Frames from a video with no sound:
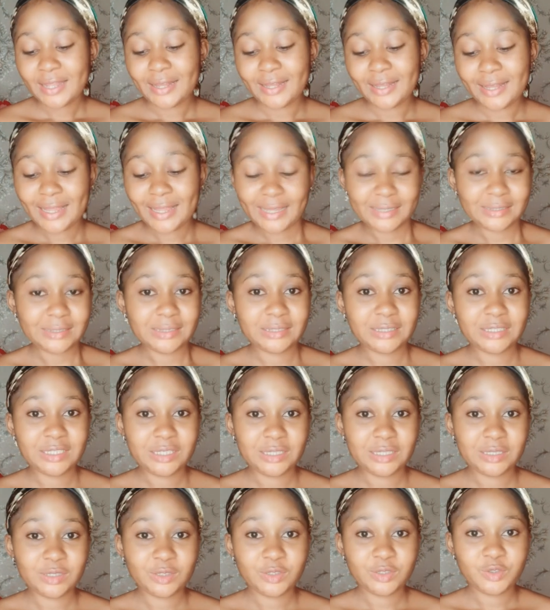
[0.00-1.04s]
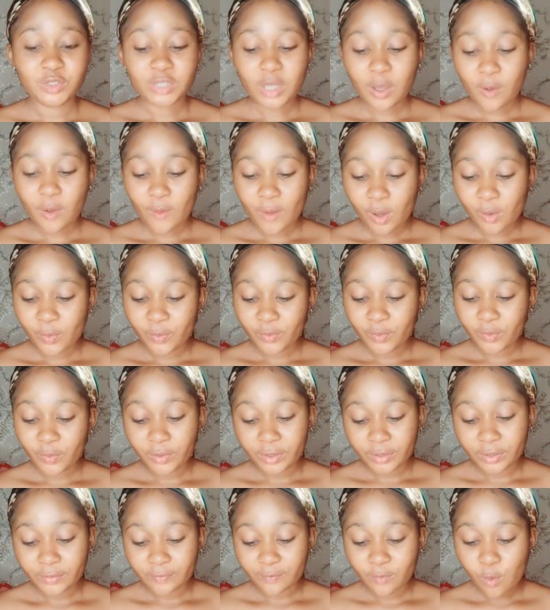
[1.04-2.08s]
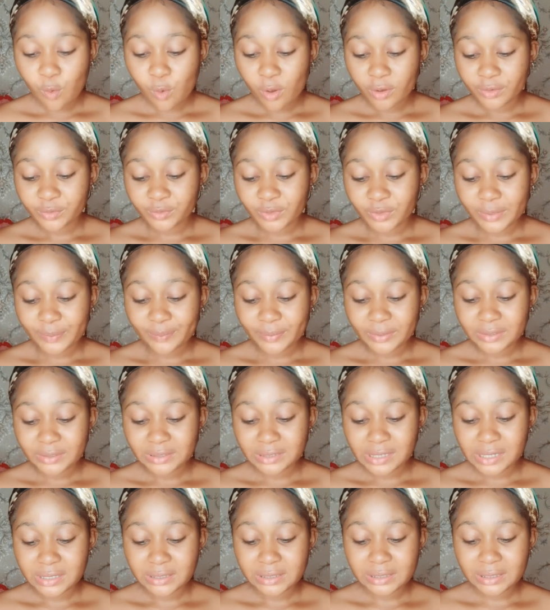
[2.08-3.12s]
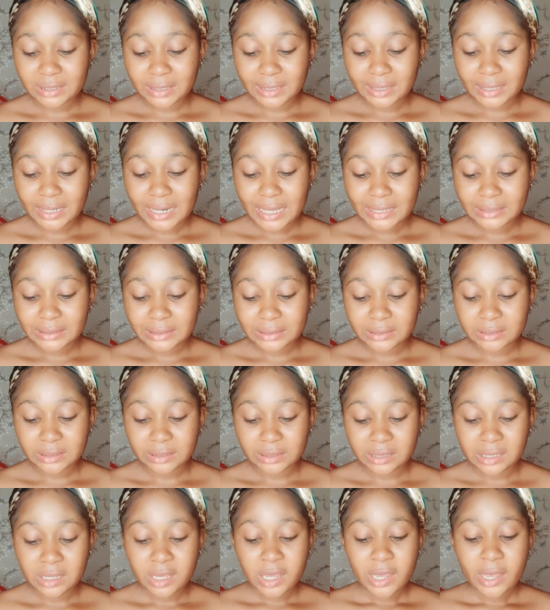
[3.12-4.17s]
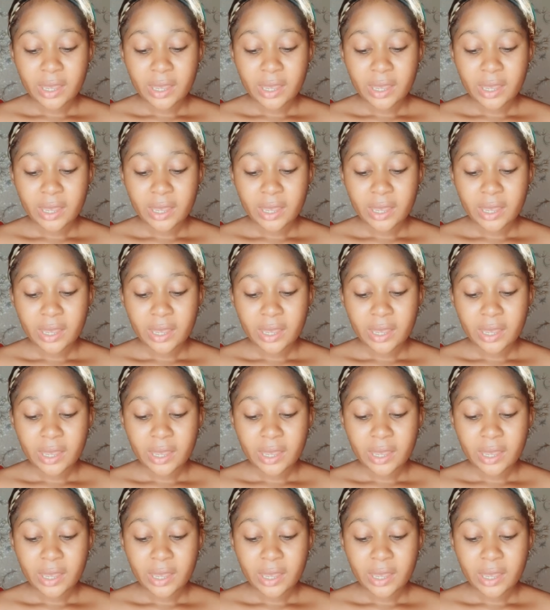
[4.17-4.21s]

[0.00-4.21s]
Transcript: Lightening Shower Cream, 100% skin lightening,